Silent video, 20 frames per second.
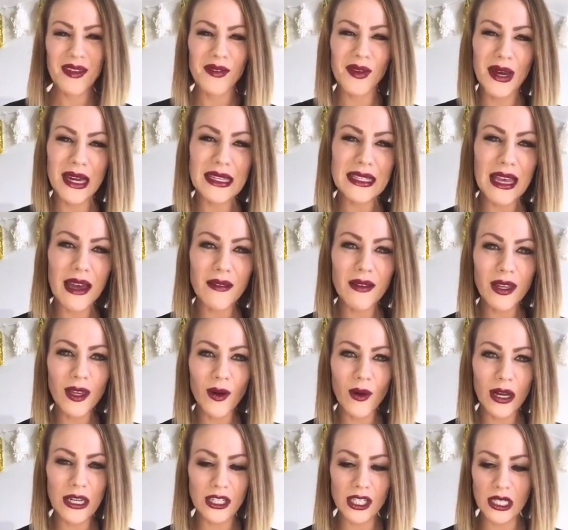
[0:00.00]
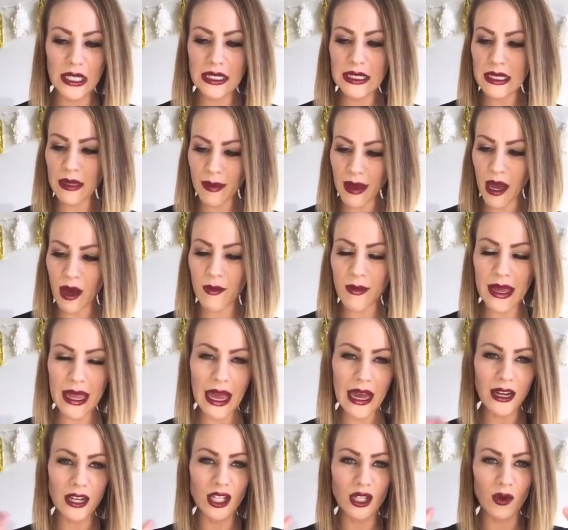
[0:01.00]
if you guys have any questions about my
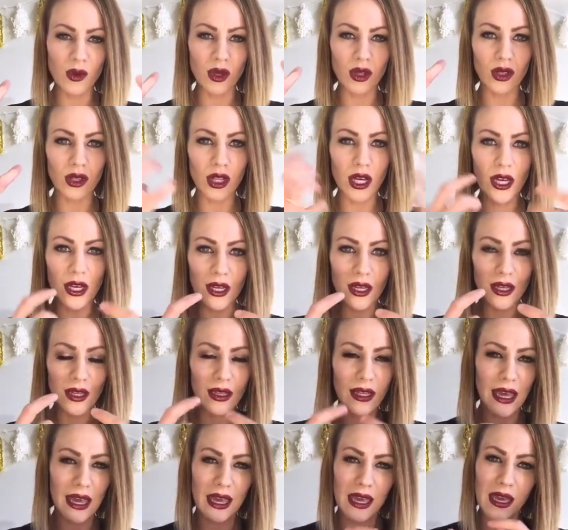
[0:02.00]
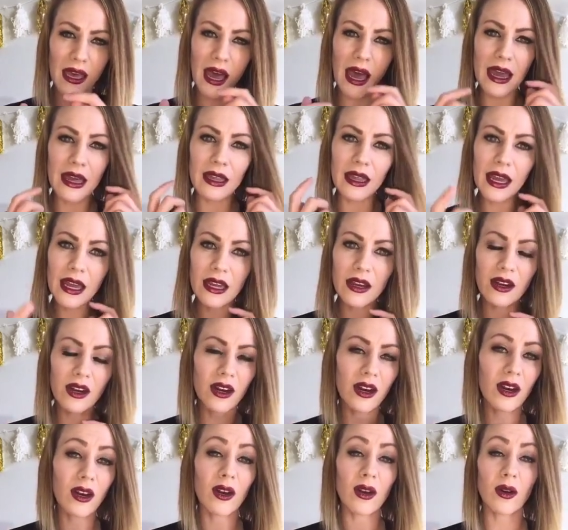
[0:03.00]
actual look, like
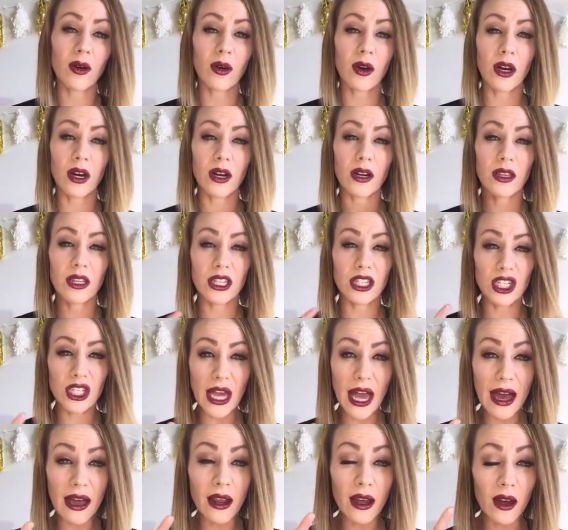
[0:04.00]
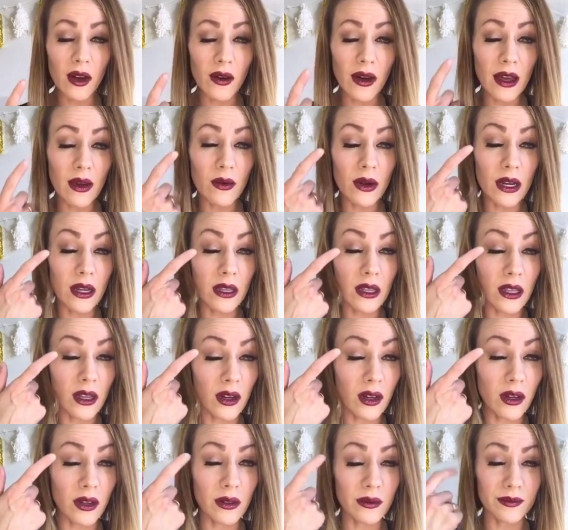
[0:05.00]
eyeliner or the shadow, I went a
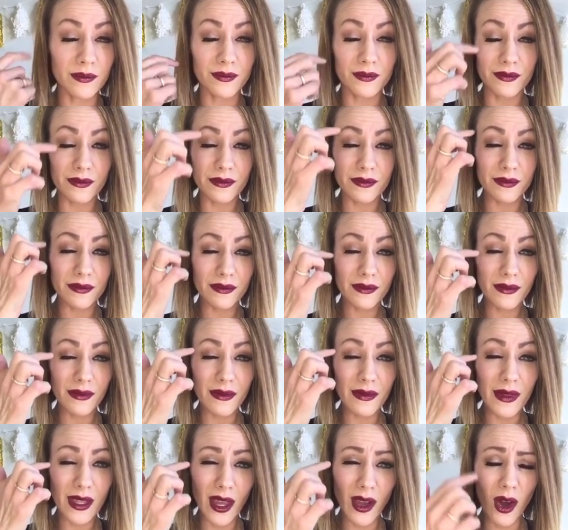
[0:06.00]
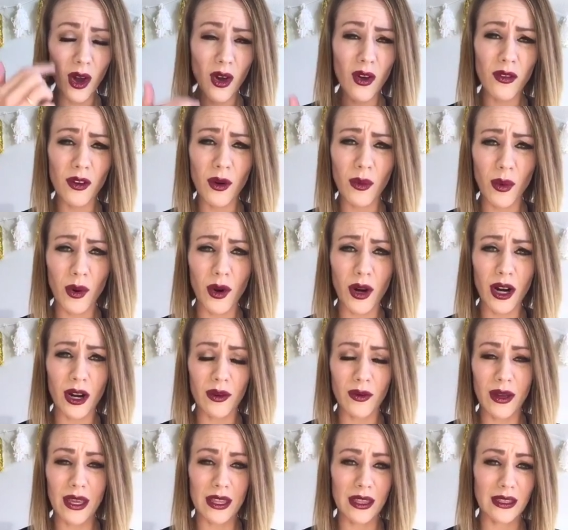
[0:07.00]
little
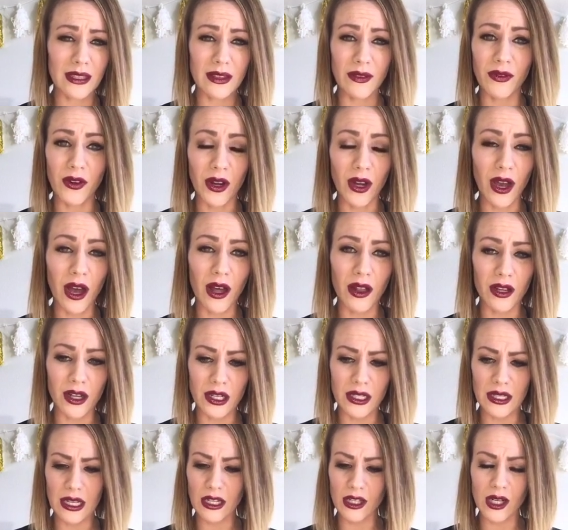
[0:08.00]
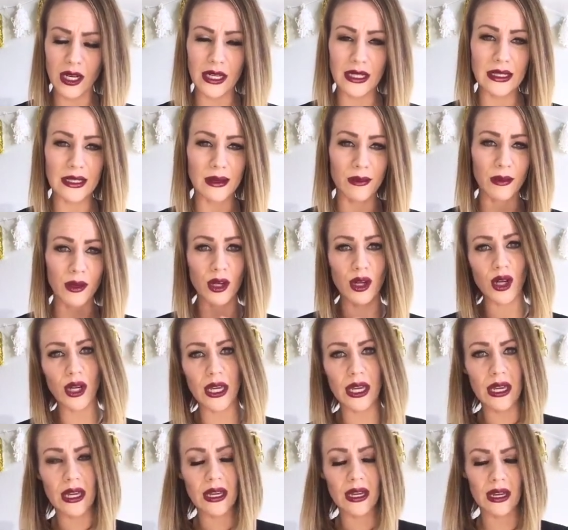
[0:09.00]
overboard with different colors. I tried some
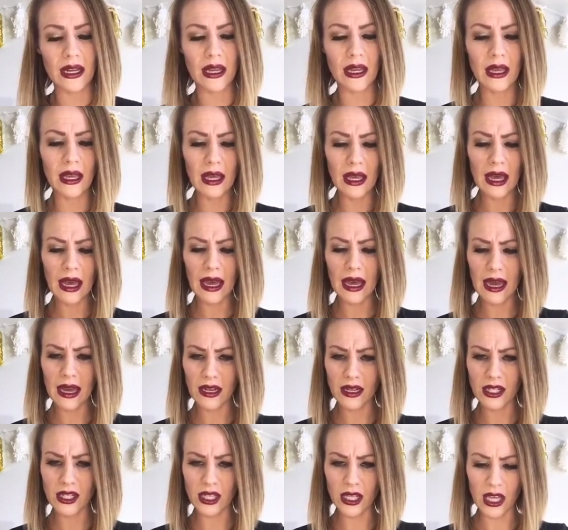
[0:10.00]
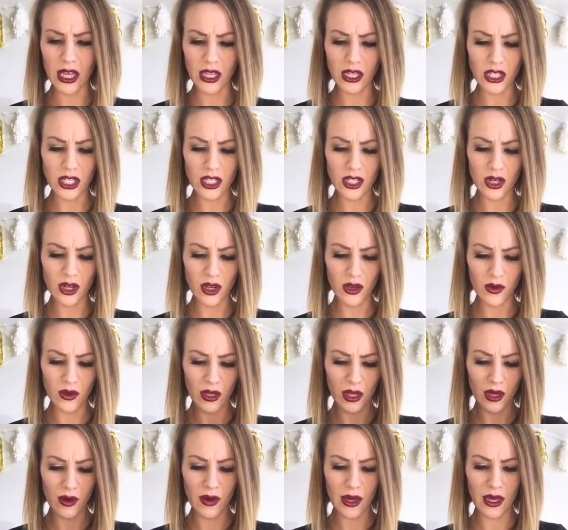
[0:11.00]
green. Actually, I'll just show you
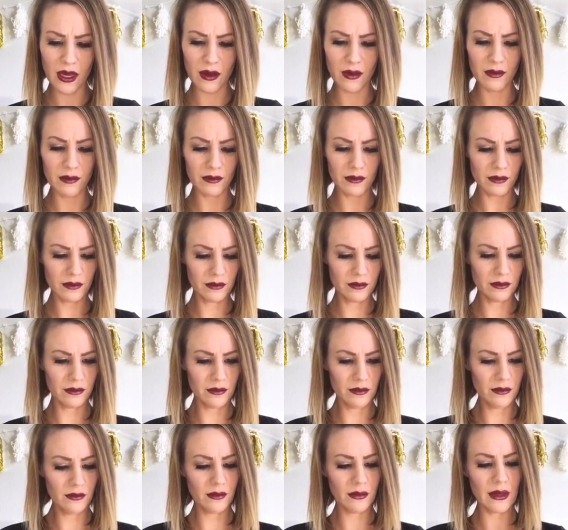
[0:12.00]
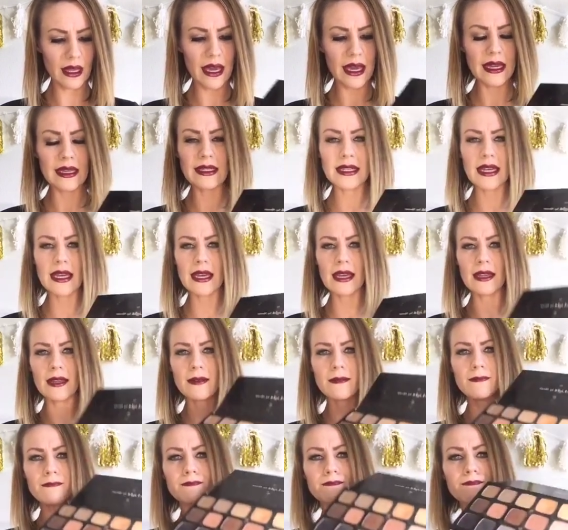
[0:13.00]
really quick. I
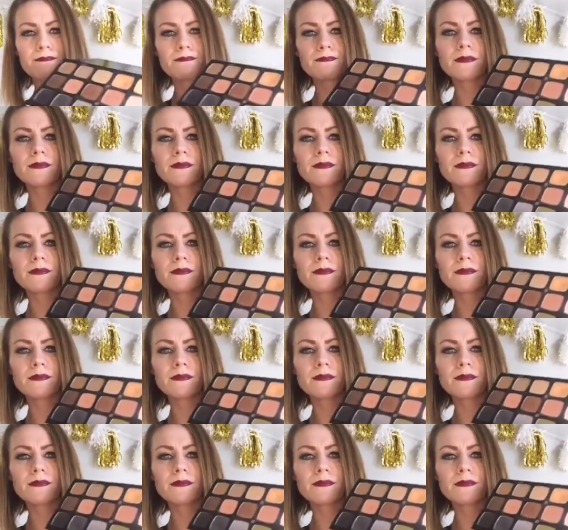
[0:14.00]
did,